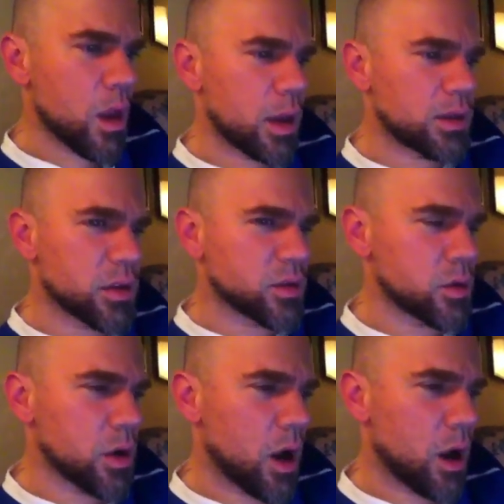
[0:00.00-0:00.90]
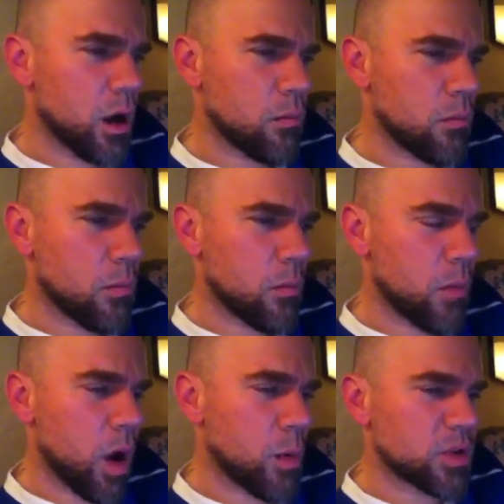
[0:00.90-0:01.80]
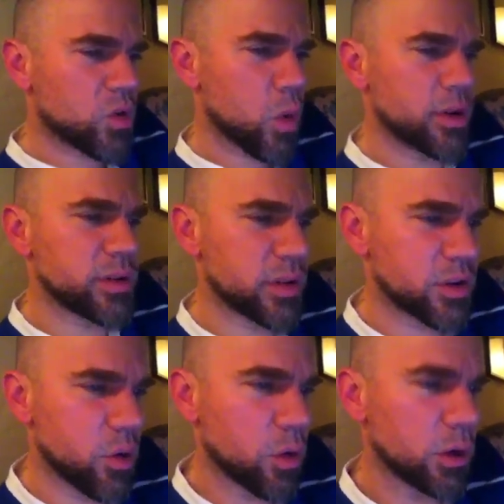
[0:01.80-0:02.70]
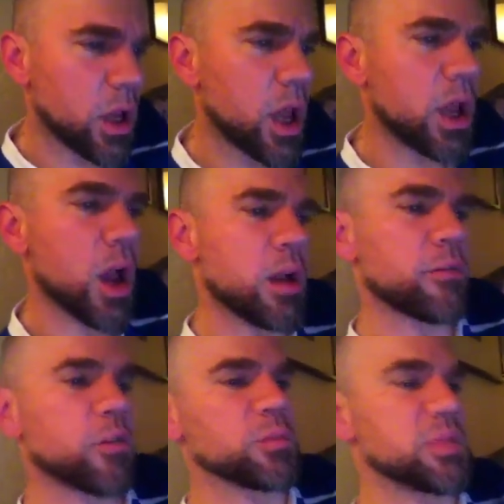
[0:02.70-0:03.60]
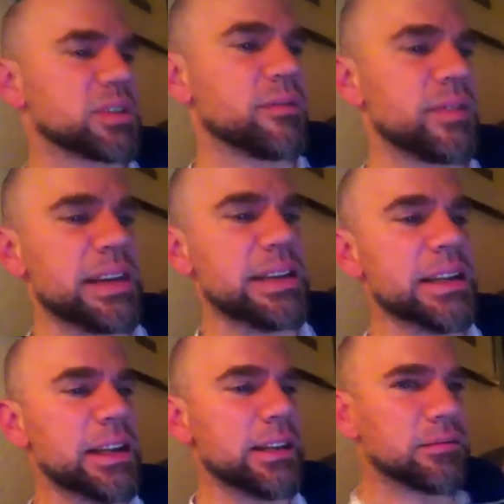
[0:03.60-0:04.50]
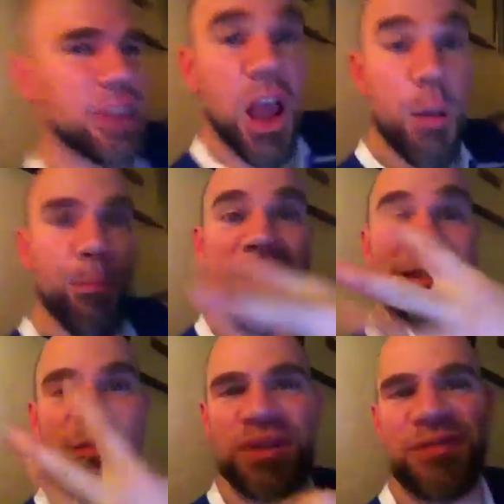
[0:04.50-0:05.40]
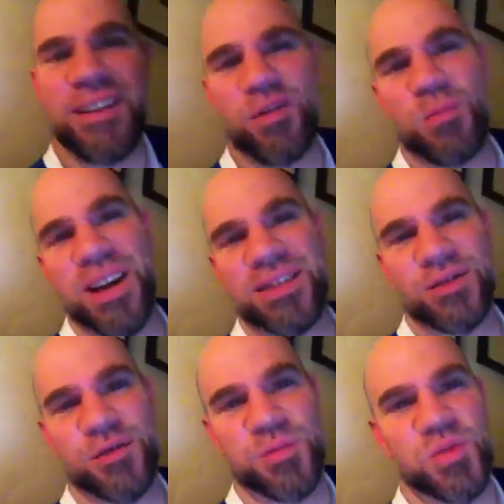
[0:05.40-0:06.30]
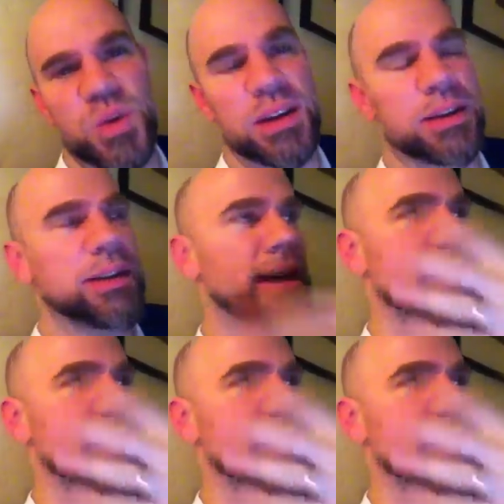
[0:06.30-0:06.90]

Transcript: Hey Jason, I'm a 26-year-old gay guy from Sweden. My three favorite bands are from Sweden.